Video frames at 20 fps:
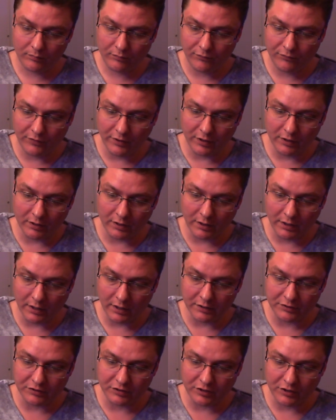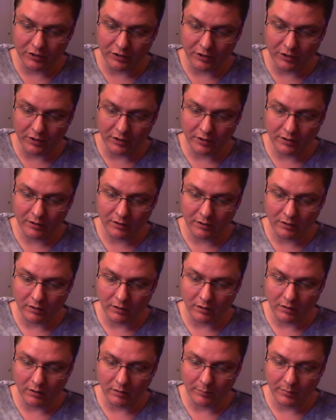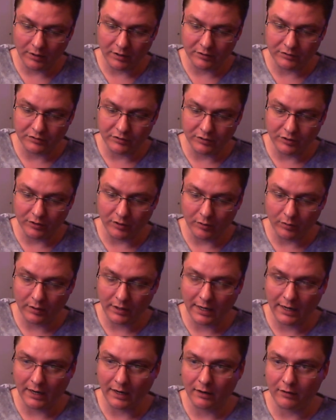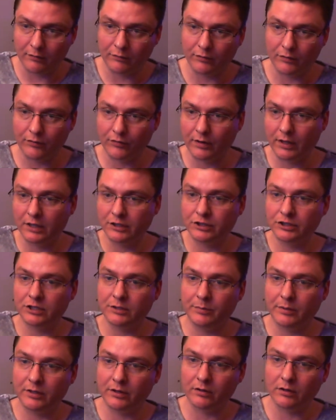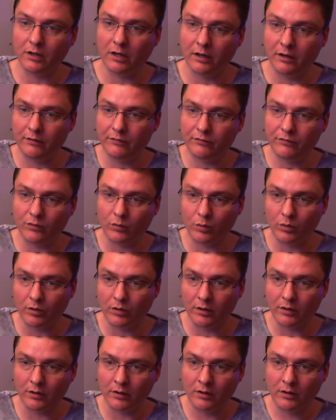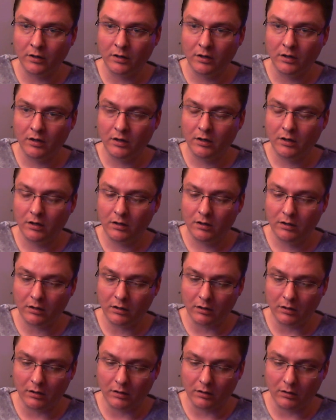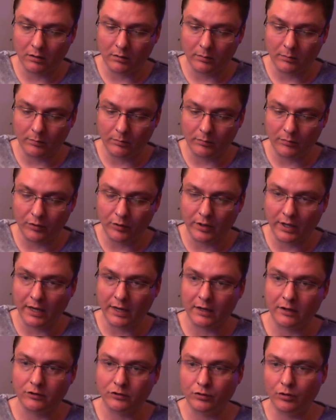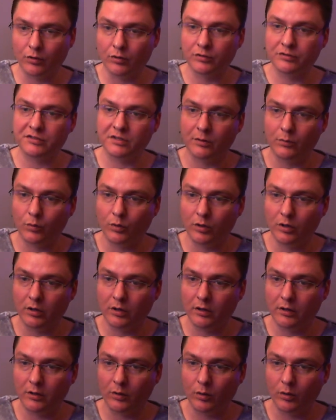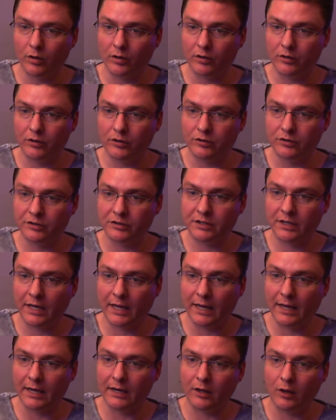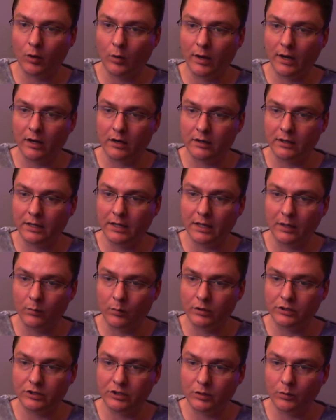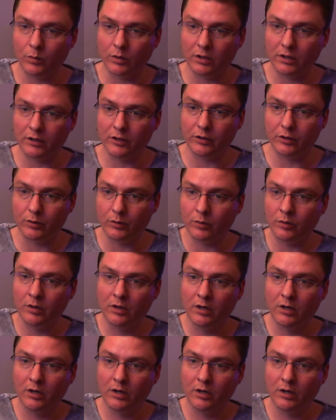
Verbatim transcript: feeling insecure uh, because you don't have a relationship in your life, or um, you can't control someone, or you just can't go out and get what you want to do